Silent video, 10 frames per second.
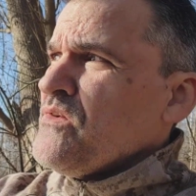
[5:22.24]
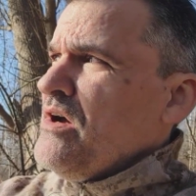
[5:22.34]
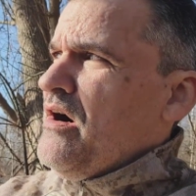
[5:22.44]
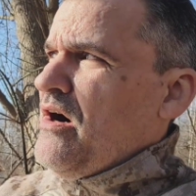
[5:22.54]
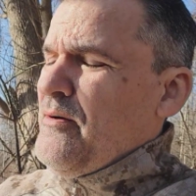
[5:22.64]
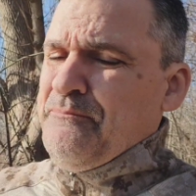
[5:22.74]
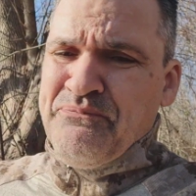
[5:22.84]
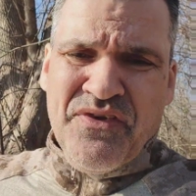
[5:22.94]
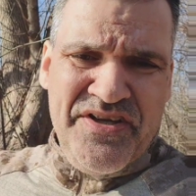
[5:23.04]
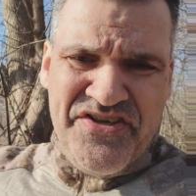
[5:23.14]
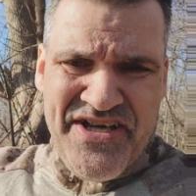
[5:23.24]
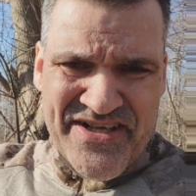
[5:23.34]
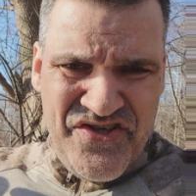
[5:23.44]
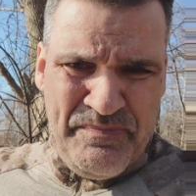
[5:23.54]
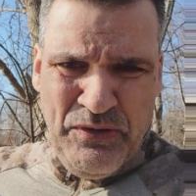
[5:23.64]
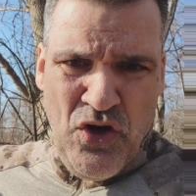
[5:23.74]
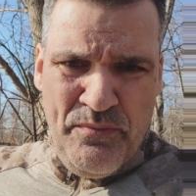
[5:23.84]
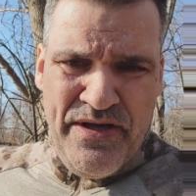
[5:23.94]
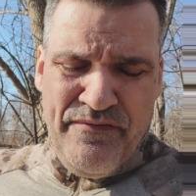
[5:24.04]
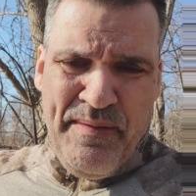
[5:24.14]
The sections below
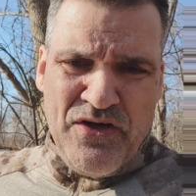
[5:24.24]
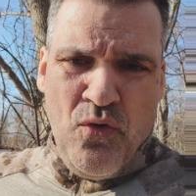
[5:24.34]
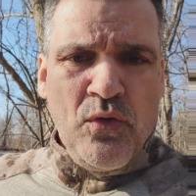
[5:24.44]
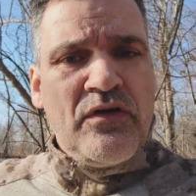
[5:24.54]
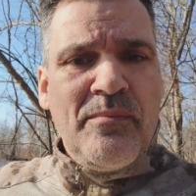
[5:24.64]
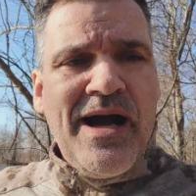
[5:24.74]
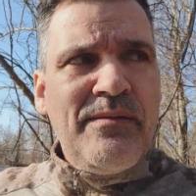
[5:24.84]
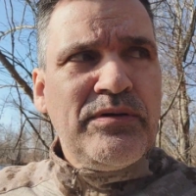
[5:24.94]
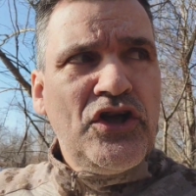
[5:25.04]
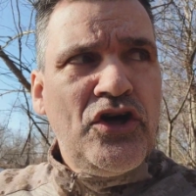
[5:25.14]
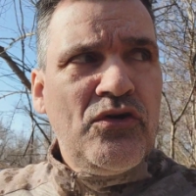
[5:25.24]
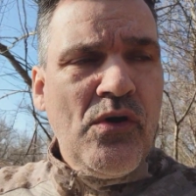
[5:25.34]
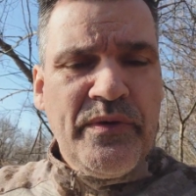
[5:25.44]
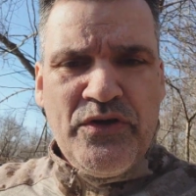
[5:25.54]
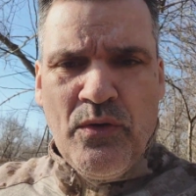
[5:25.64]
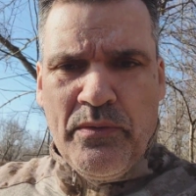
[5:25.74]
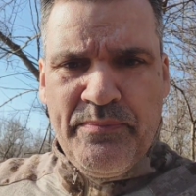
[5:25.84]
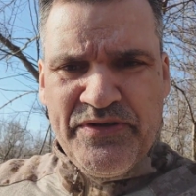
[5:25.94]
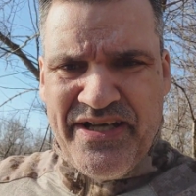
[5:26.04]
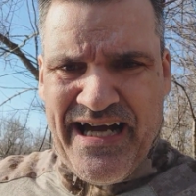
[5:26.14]
me, about a quarter of a mile below where we normally
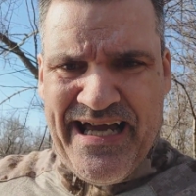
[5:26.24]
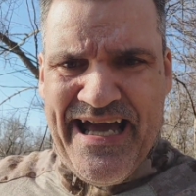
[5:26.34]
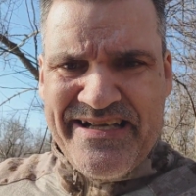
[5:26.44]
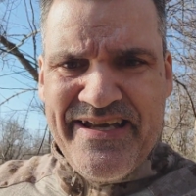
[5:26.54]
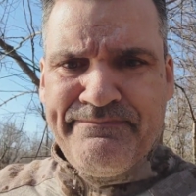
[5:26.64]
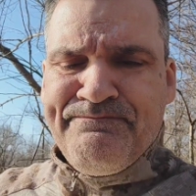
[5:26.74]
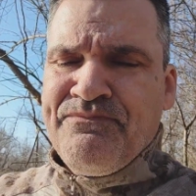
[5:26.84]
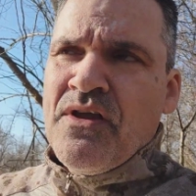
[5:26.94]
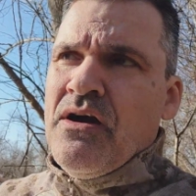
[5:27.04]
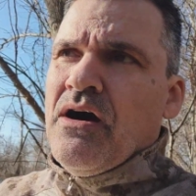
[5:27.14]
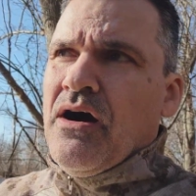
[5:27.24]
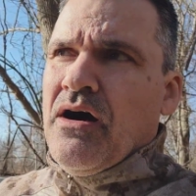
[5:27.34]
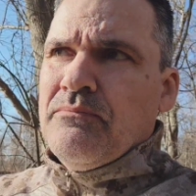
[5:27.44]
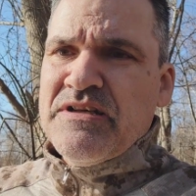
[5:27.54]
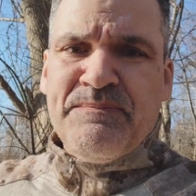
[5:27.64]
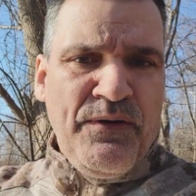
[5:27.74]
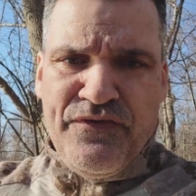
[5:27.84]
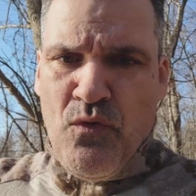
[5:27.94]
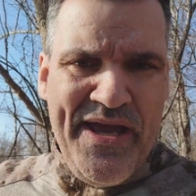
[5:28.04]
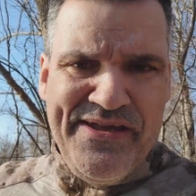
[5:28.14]
put the kayaks in, it's
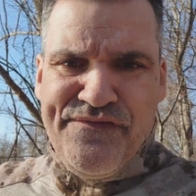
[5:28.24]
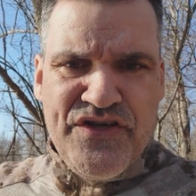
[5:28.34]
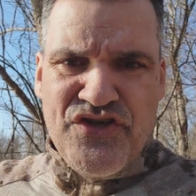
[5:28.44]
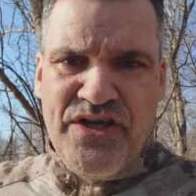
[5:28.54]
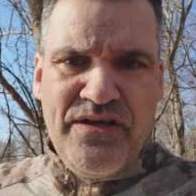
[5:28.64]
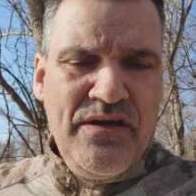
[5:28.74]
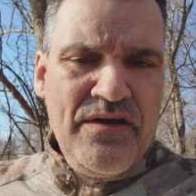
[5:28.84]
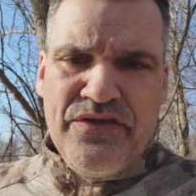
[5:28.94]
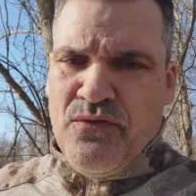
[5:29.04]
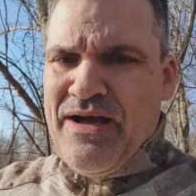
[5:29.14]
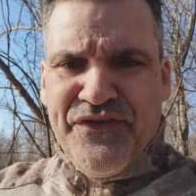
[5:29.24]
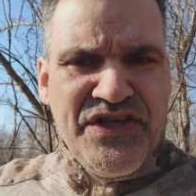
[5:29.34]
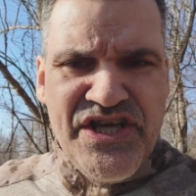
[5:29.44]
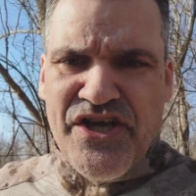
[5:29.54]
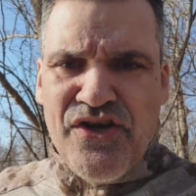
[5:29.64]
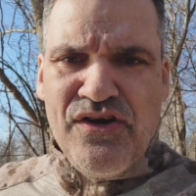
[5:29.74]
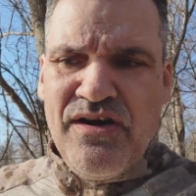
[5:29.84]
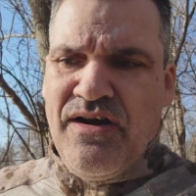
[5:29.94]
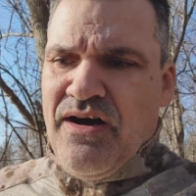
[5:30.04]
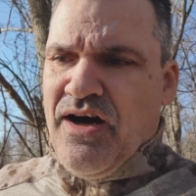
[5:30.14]
perfect wade fishing throughout the year,
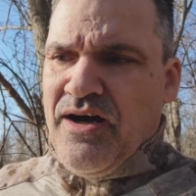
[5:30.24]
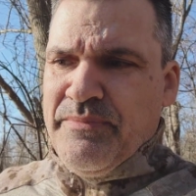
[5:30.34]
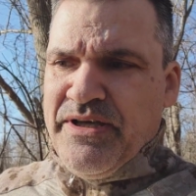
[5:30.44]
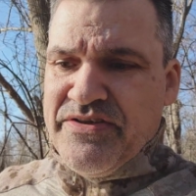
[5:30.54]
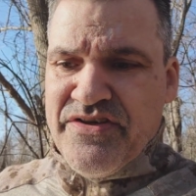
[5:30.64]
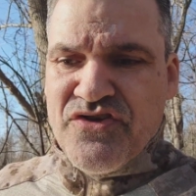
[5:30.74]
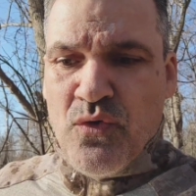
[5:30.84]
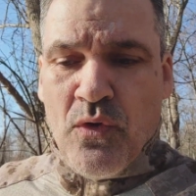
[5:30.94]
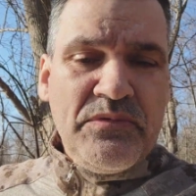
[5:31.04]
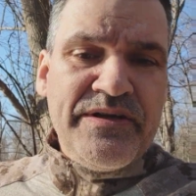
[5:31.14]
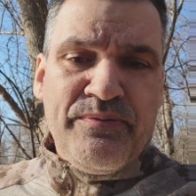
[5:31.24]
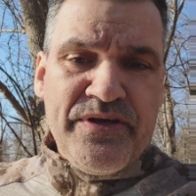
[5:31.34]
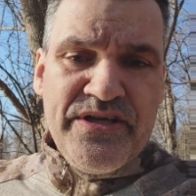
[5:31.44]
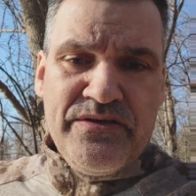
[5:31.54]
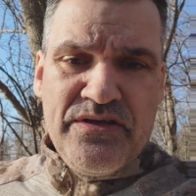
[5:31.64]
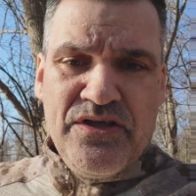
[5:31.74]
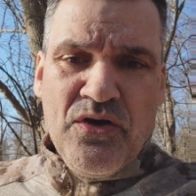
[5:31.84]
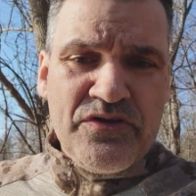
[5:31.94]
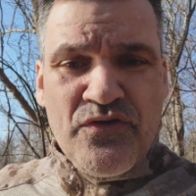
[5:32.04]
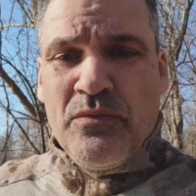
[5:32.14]
because it's normally pretty,
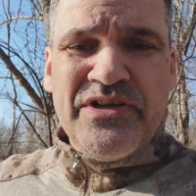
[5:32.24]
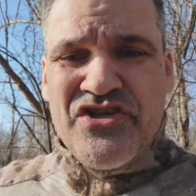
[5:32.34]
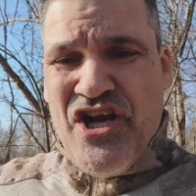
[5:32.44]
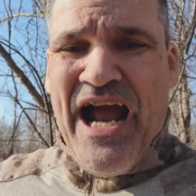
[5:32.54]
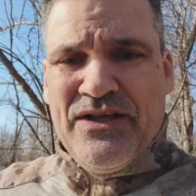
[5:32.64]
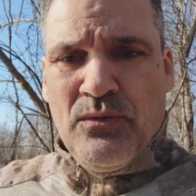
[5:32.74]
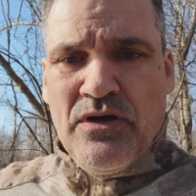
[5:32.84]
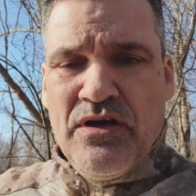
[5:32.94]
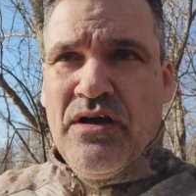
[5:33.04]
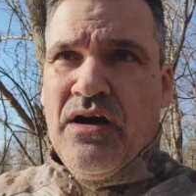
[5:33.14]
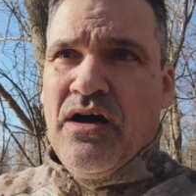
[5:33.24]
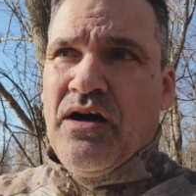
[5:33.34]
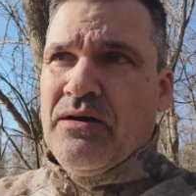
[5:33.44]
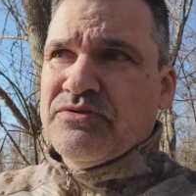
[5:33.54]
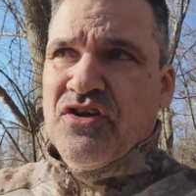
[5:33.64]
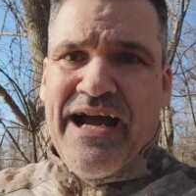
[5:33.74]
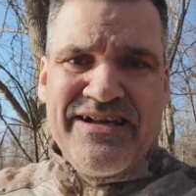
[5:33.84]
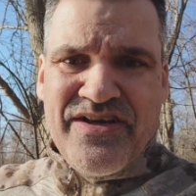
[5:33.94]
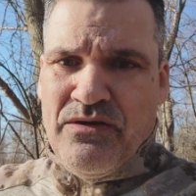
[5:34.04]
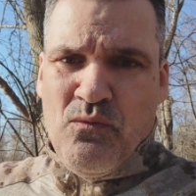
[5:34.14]
it's normally shallower. So
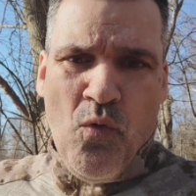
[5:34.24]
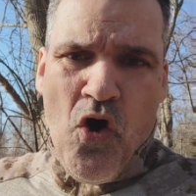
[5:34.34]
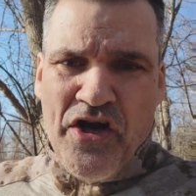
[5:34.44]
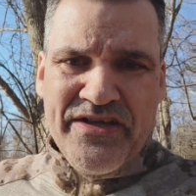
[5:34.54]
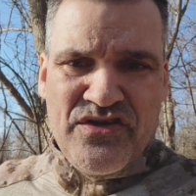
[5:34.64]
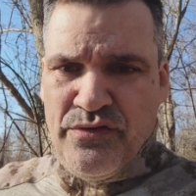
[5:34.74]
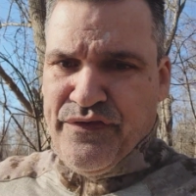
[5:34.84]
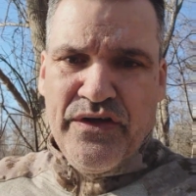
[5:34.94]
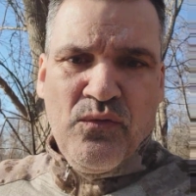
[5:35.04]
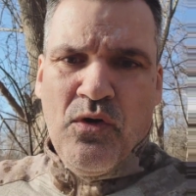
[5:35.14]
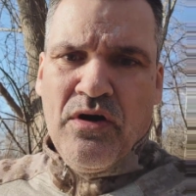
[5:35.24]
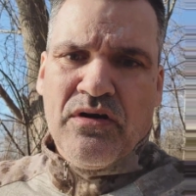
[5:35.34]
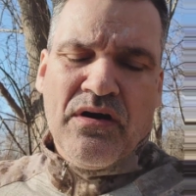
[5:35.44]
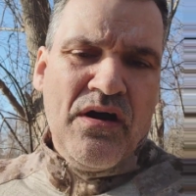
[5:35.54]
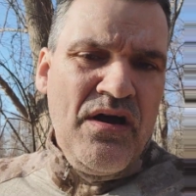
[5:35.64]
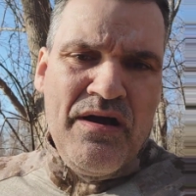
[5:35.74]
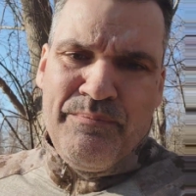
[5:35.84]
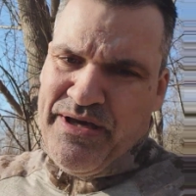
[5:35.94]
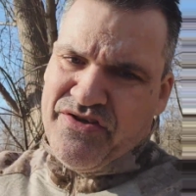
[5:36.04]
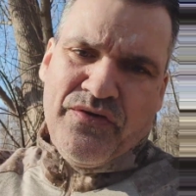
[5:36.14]
guys can walk in 2 feet of water
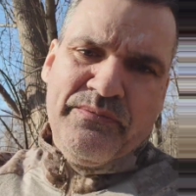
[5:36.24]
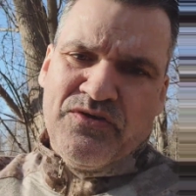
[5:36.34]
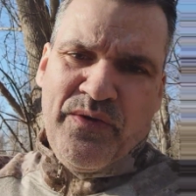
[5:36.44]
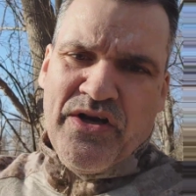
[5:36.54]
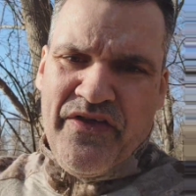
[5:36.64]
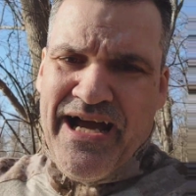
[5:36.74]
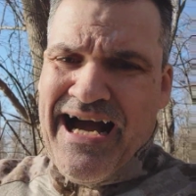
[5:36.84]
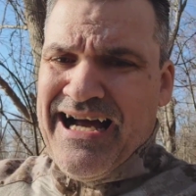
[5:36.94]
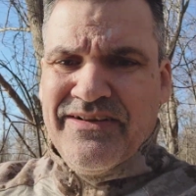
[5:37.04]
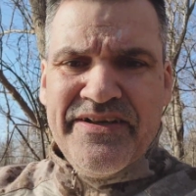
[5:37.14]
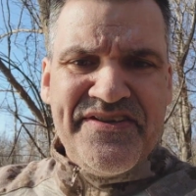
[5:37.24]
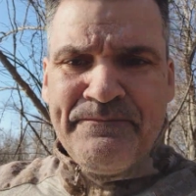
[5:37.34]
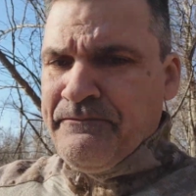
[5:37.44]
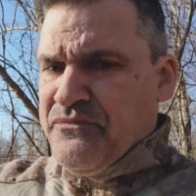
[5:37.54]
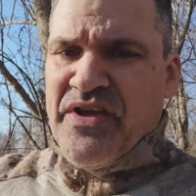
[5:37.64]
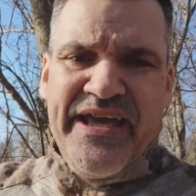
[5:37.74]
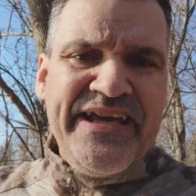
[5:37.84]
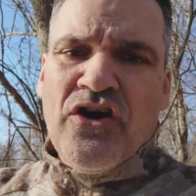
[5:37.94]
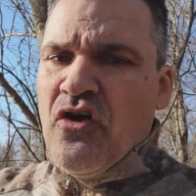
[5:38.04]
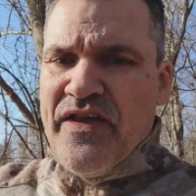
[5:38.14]
basically between all the islands, and
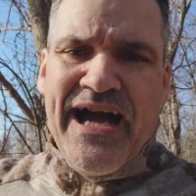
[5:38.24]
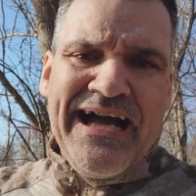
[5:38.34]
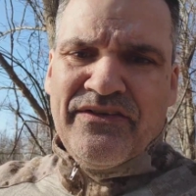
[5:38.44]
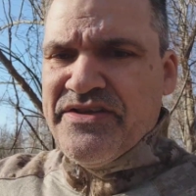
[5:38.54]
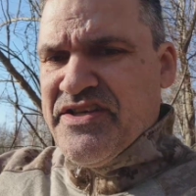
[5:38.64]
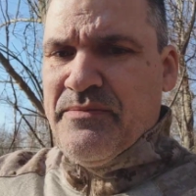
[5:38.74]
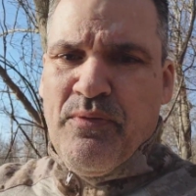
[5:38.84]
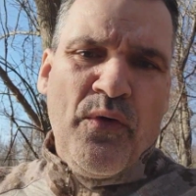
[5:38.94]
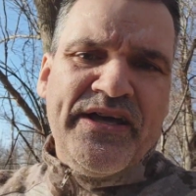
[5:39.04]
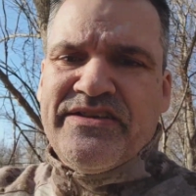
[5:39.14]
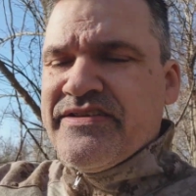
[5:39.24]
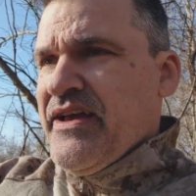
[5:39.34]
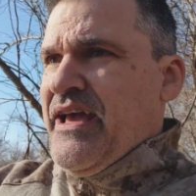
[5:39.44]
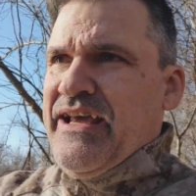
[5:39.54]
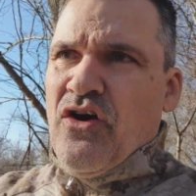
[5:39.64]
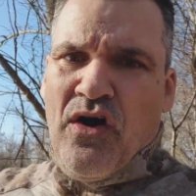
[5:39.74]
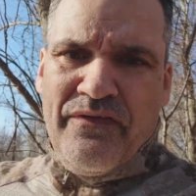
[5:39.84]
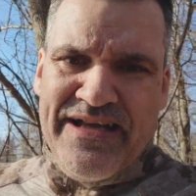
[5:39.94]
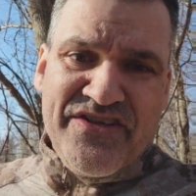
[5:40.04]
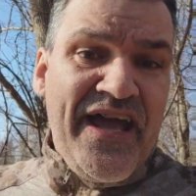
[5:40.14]
hit all the islands and the points and all
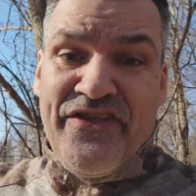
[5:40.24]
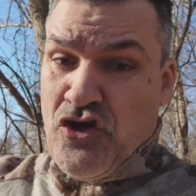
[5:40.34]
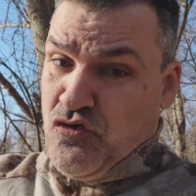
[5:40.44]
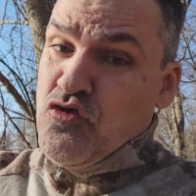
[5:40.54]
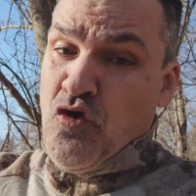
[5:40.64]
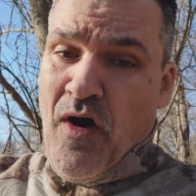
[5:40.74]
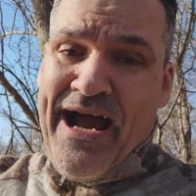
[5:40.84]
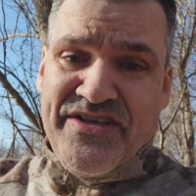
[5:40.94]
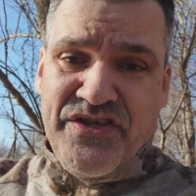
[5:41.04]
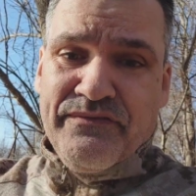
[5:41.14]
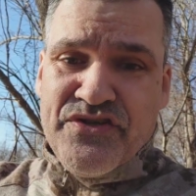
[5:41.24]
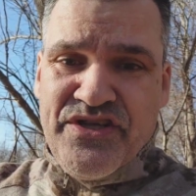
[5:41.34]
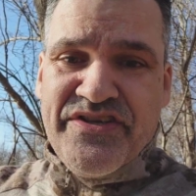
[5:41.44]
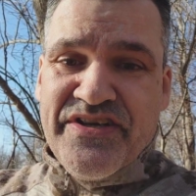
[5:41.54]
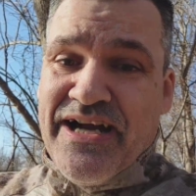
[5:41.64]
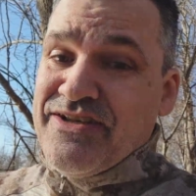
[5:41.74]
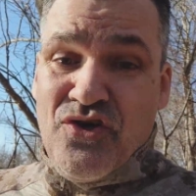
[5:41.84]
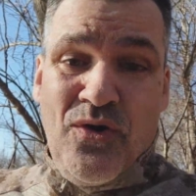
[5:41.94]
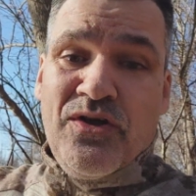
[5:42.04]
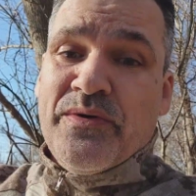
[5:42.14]
that, and the new grass on the Virginia side. You
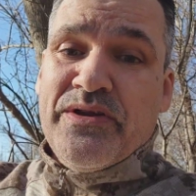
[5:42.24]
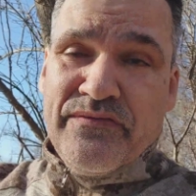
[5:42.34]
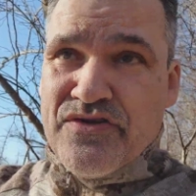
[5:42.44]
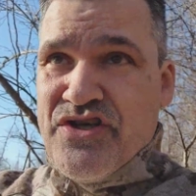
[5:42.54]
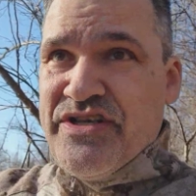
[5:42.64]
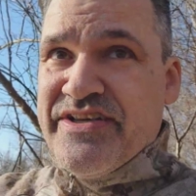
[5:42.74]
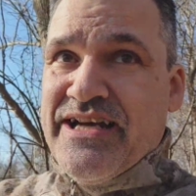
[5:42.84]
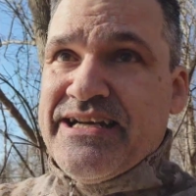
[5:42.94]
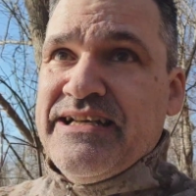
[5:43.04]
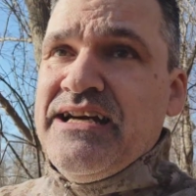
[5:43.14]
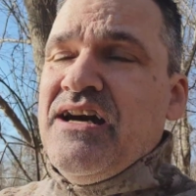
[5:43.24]
can go all the way to the Virginia side,